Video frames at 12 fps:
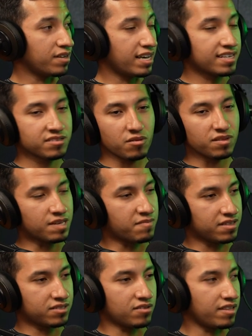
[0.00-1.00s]
Has no
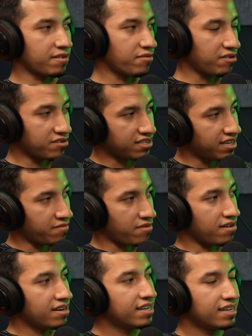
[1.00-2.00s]
limit to like what you're saying, where